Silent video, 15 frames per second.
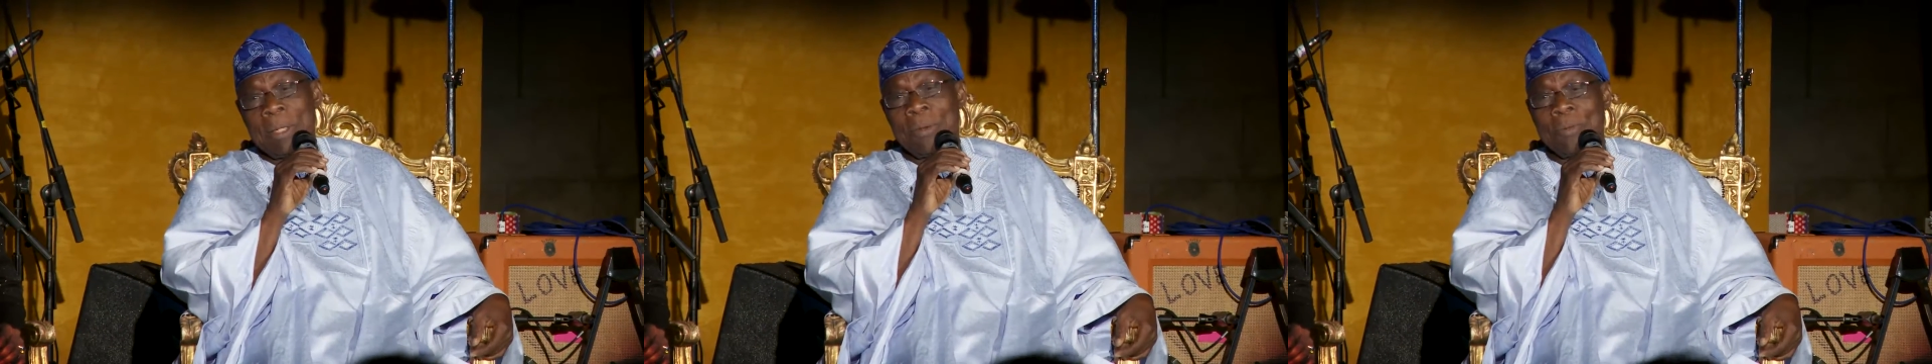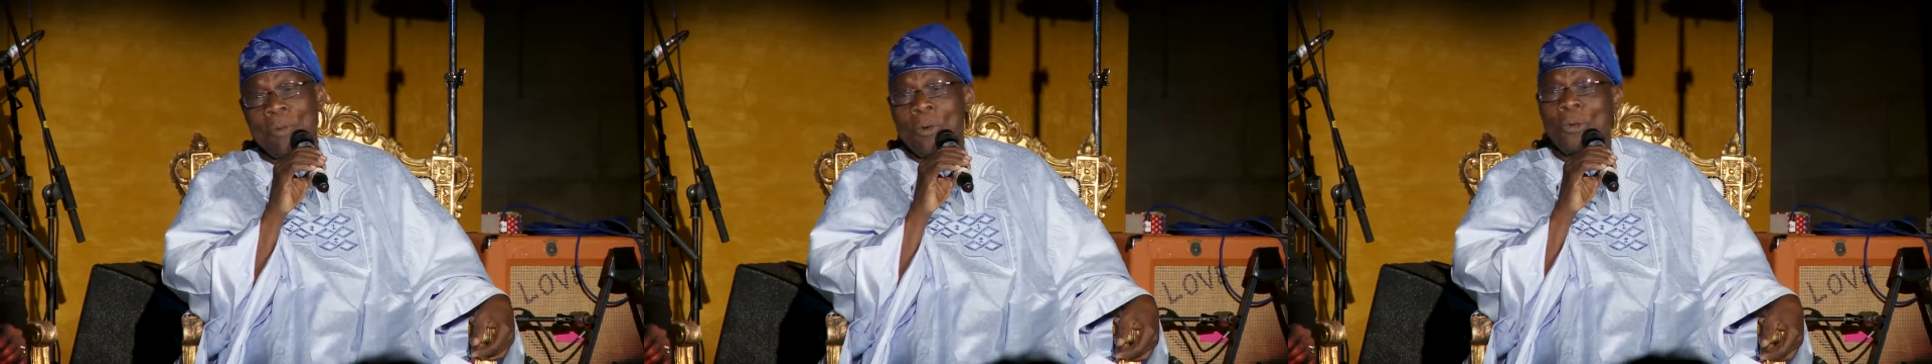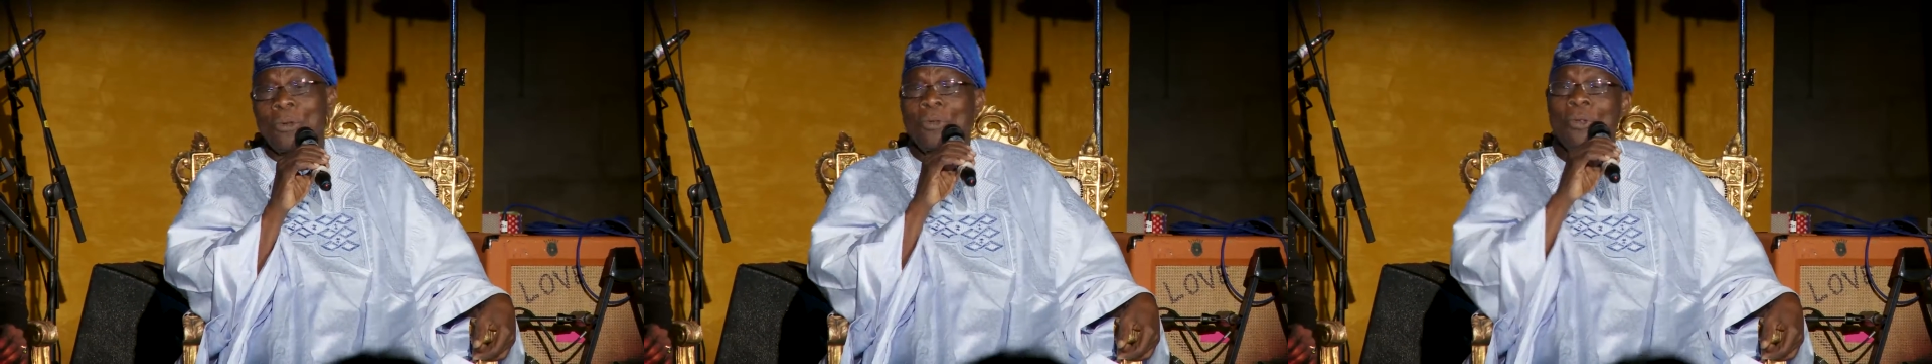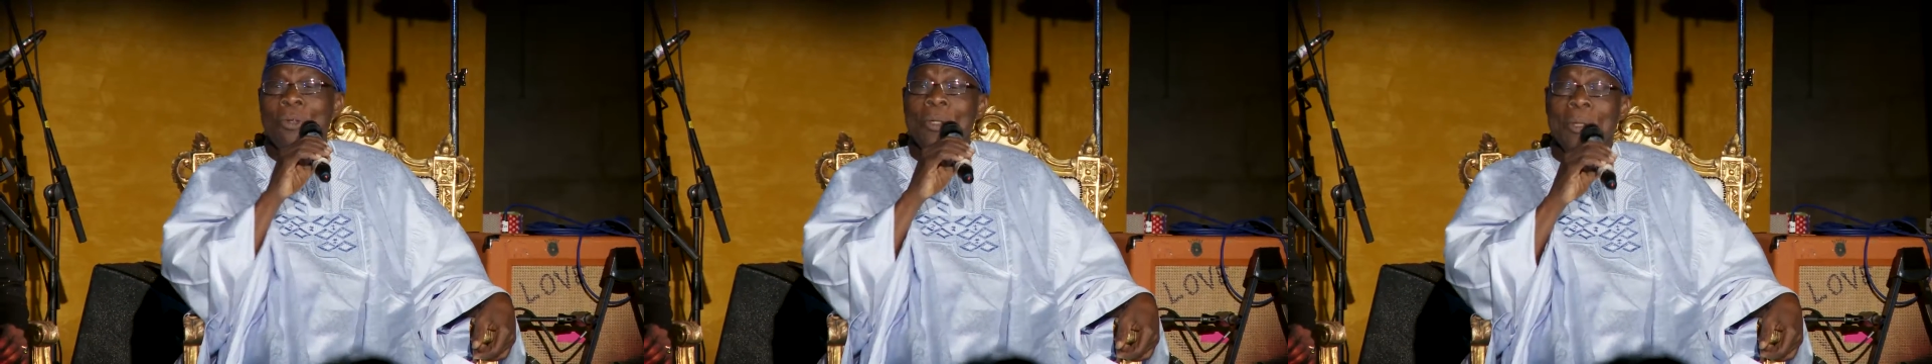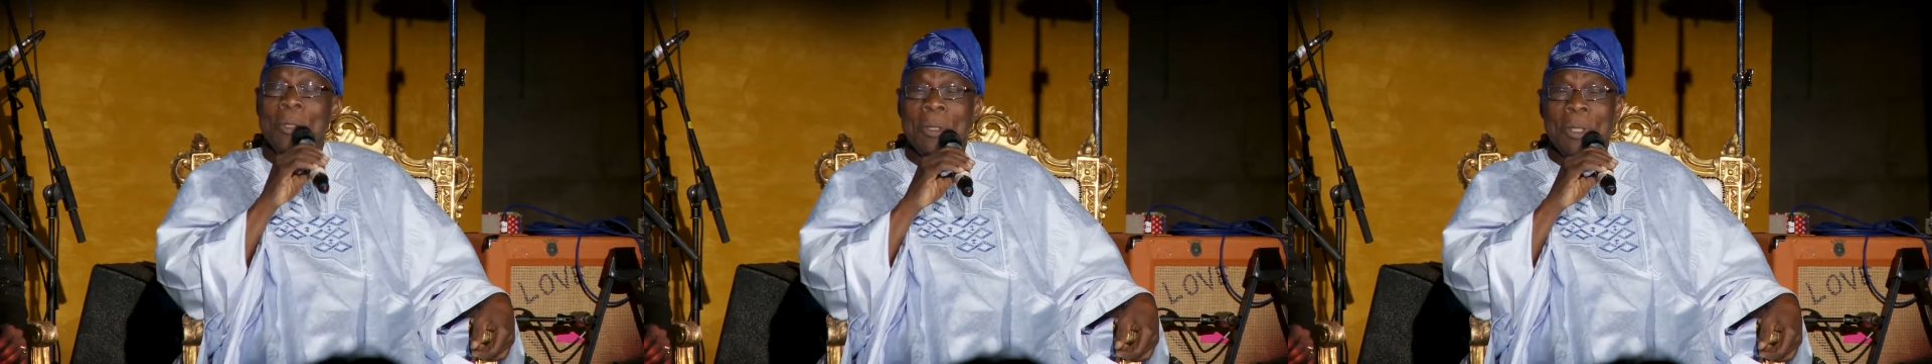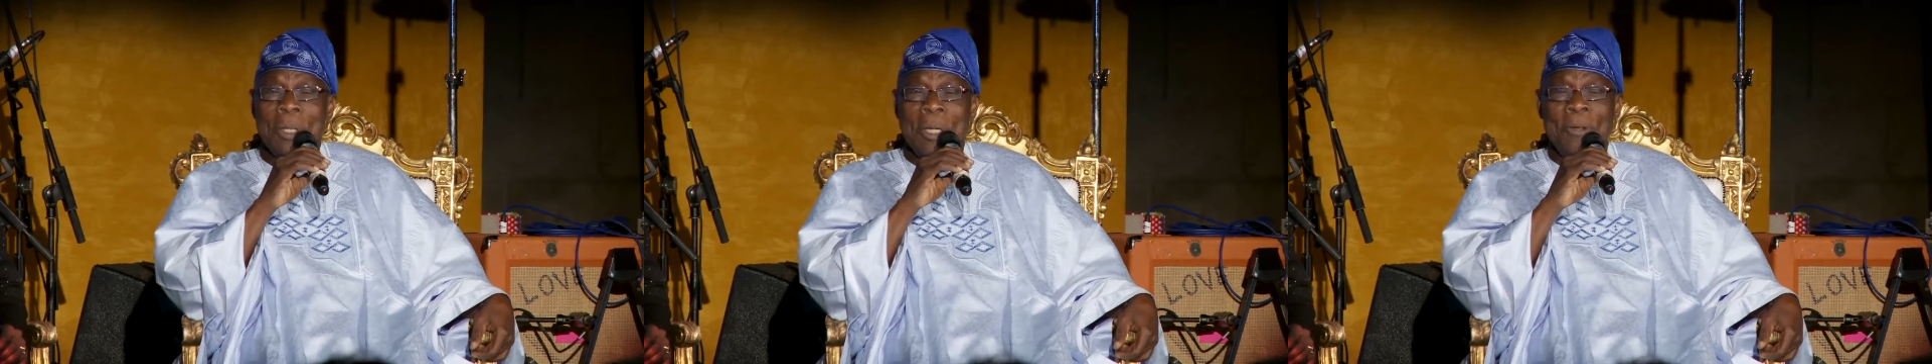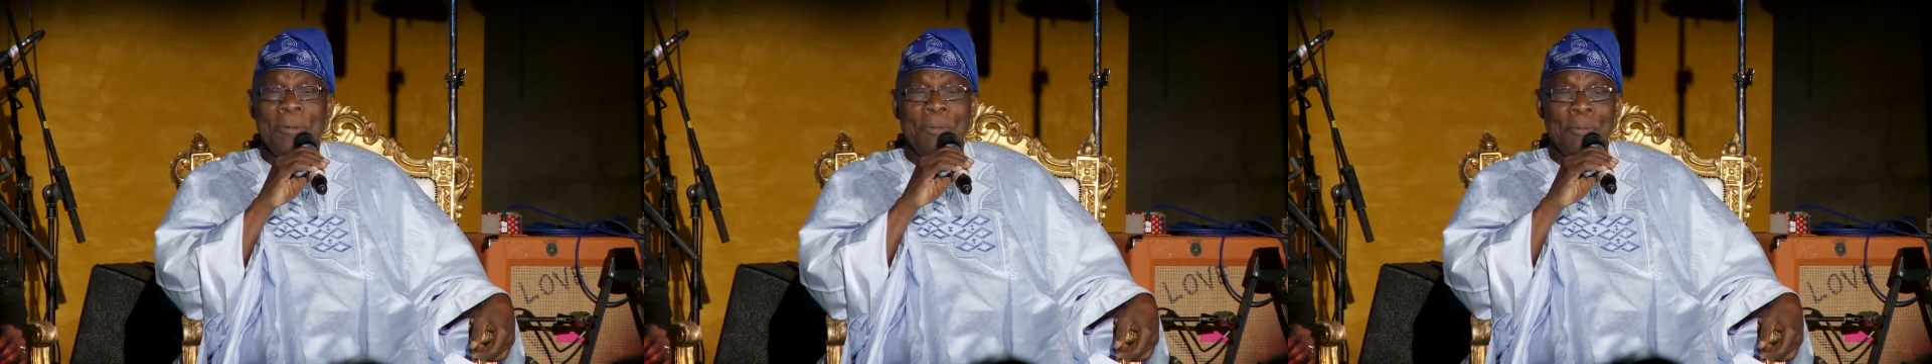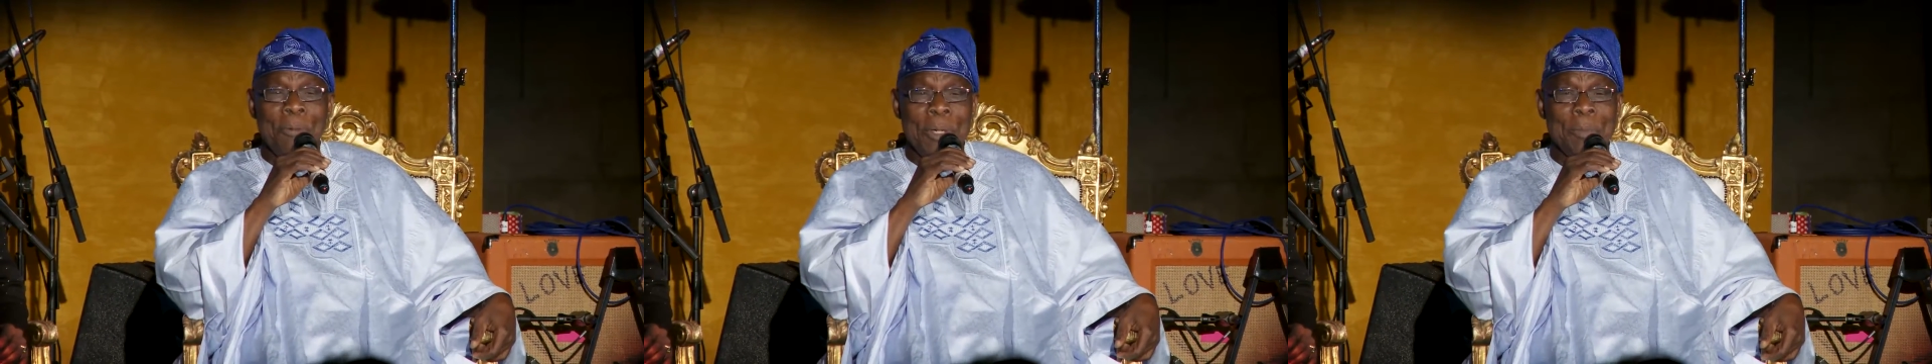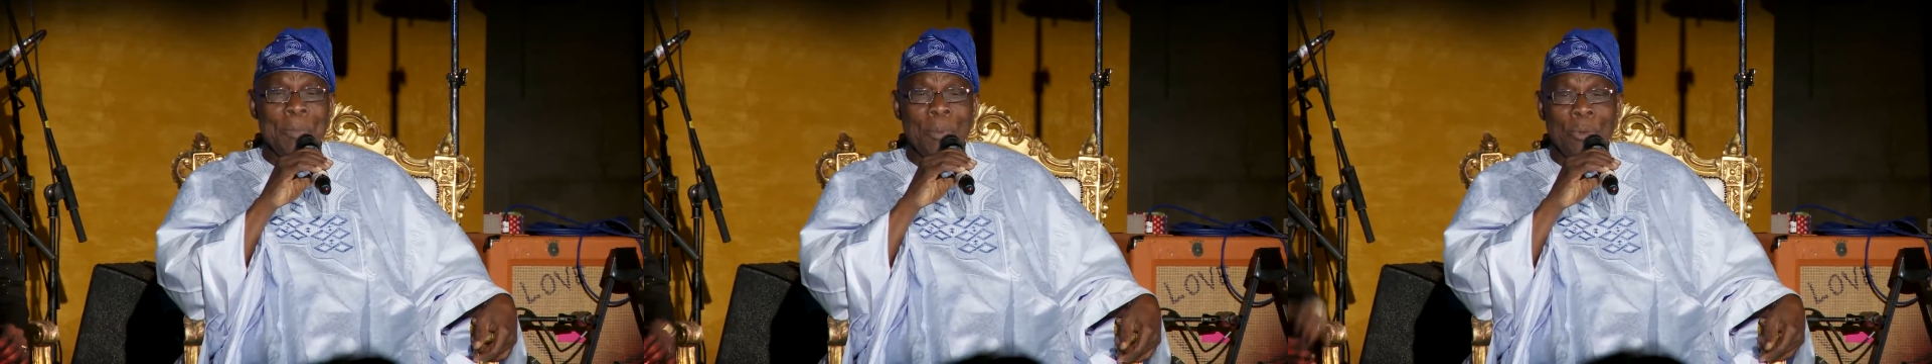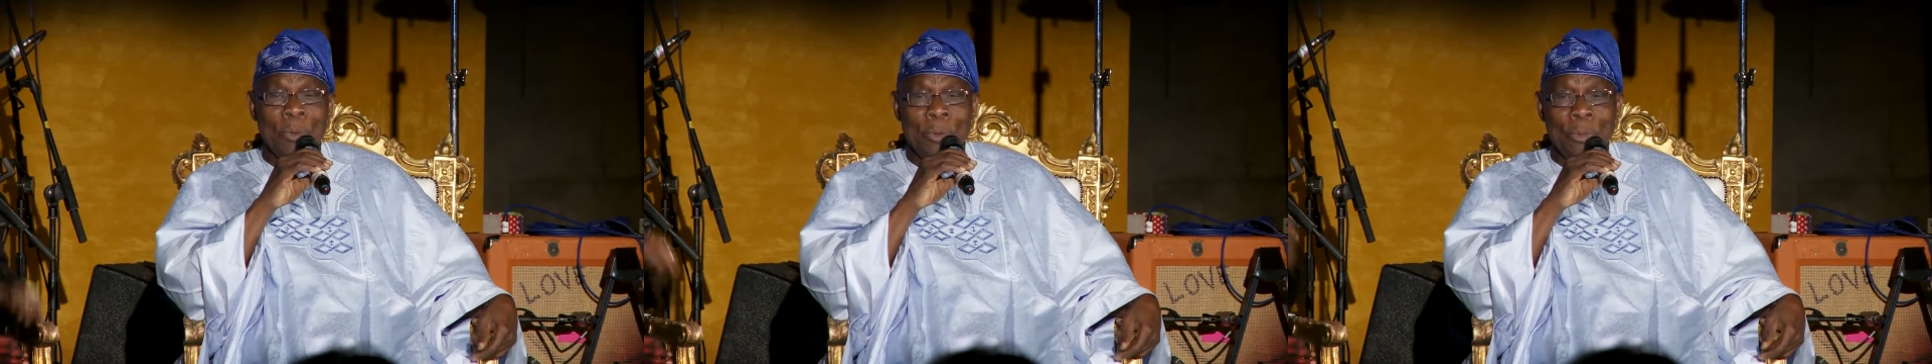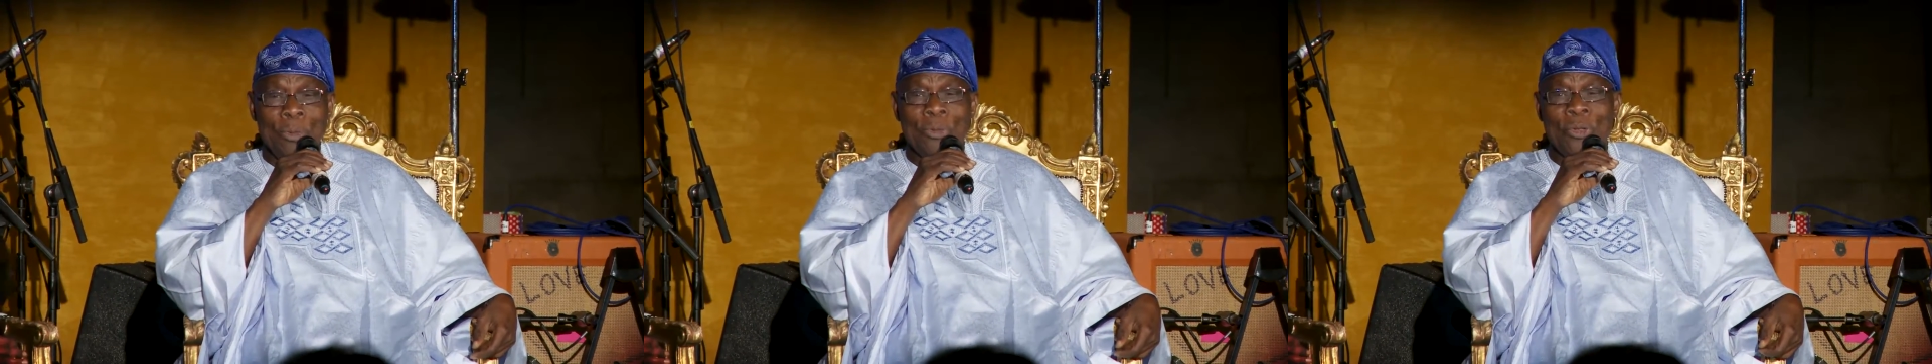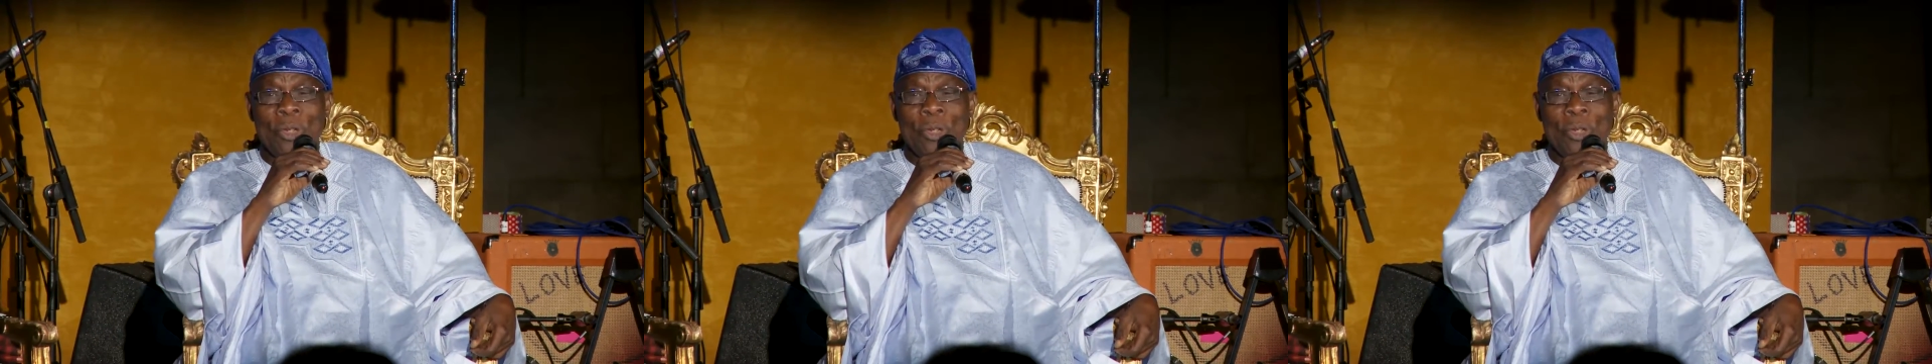of course, if we produce